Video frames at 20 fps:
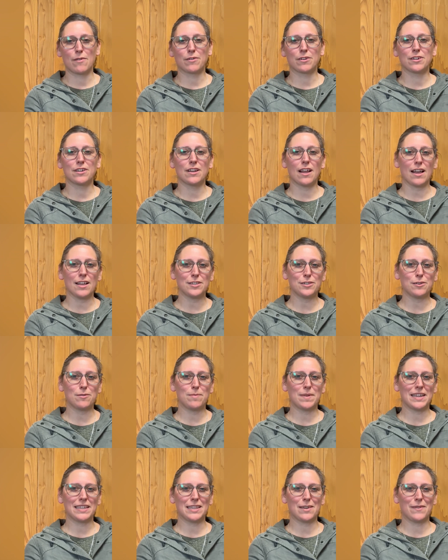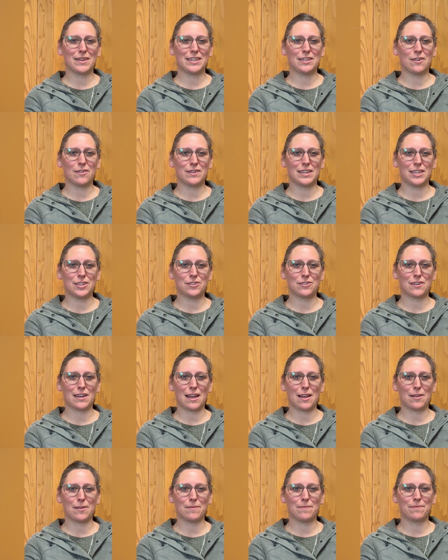And we're not so big that we don't need your
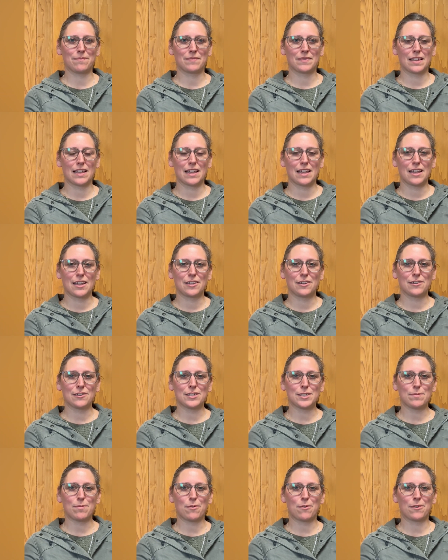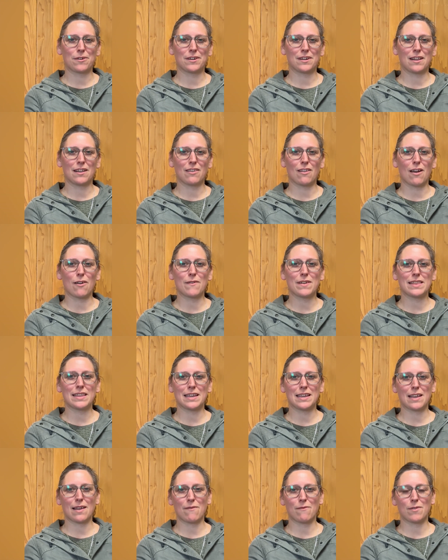help. Your support, along
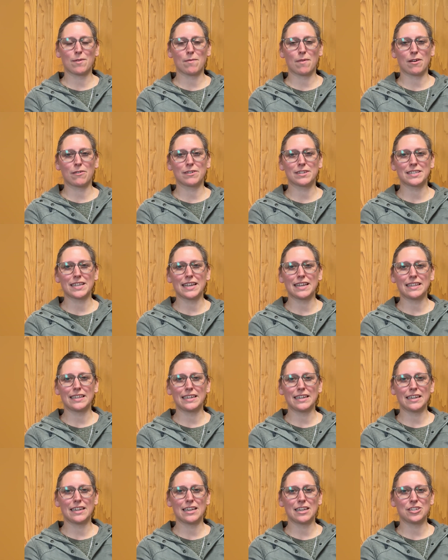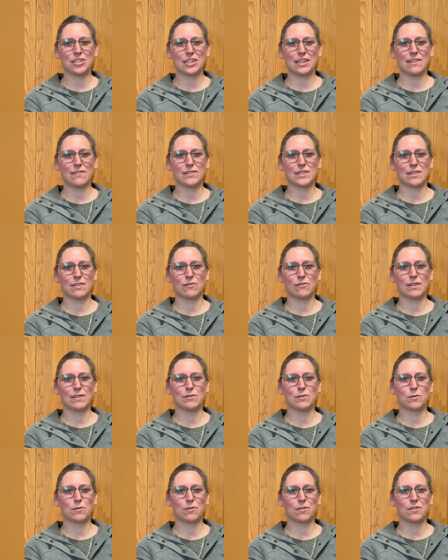with income from our recycling initiatives and
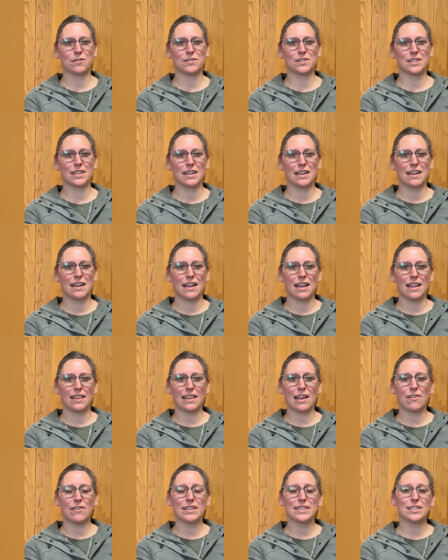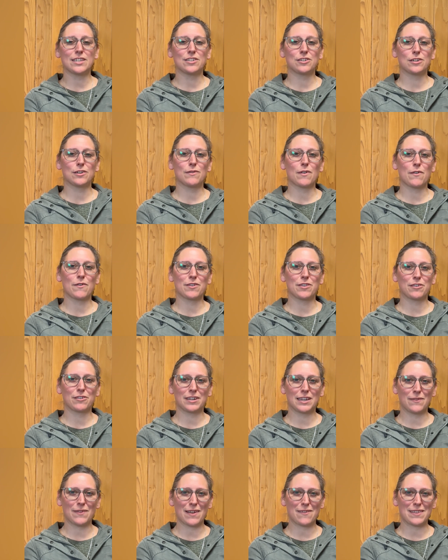thrift stores, allowed us to serve over
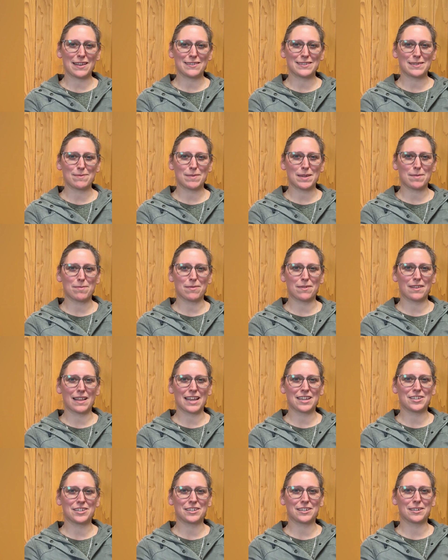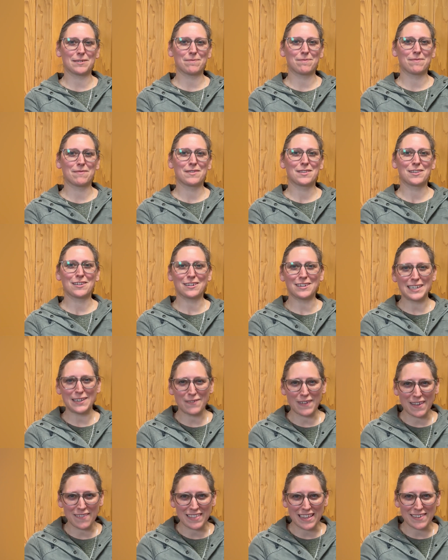35,000 people last year.
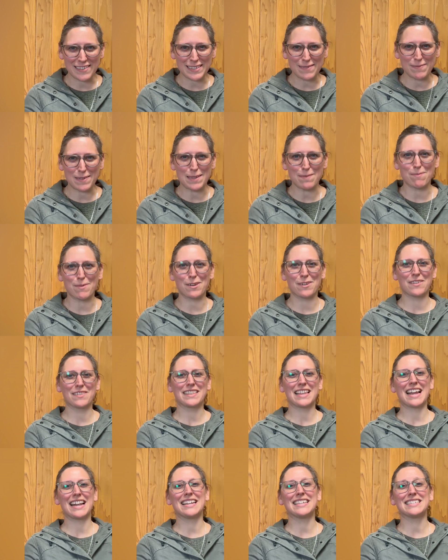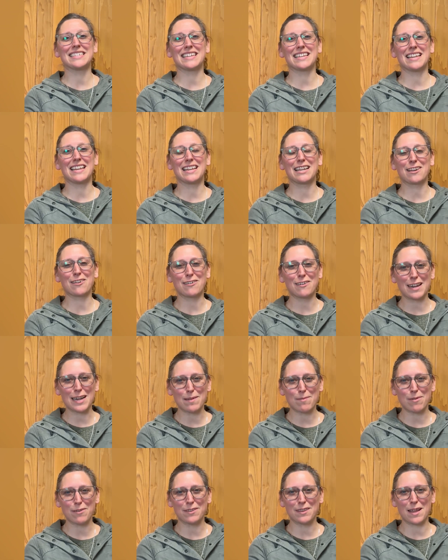35,000 people, that is an
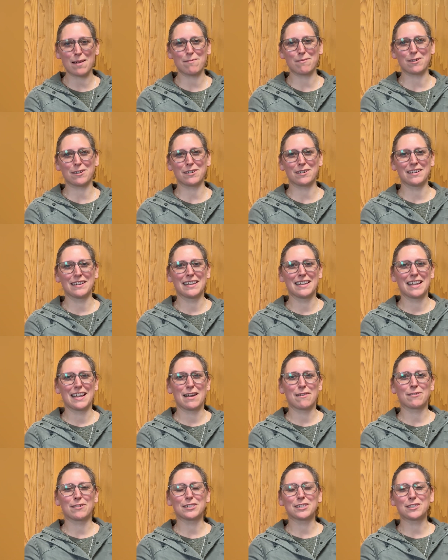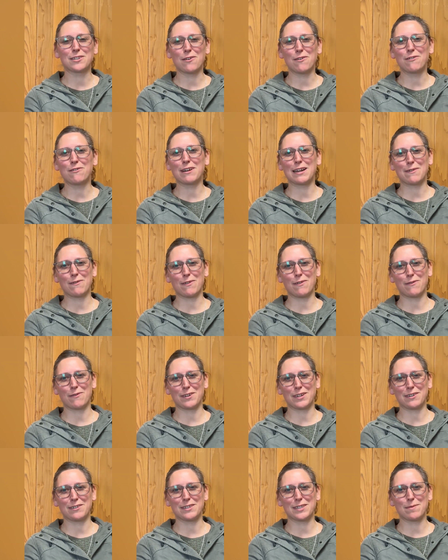incredible number. We're so grateful
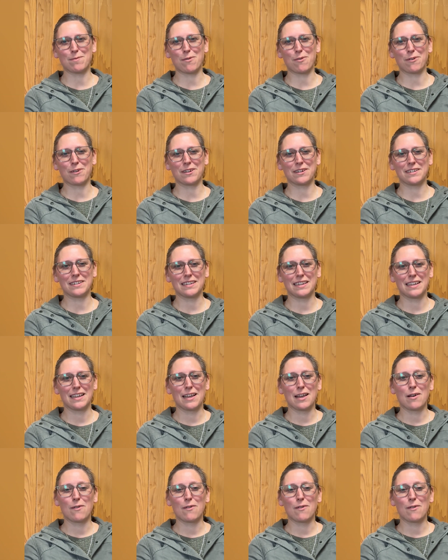for your support.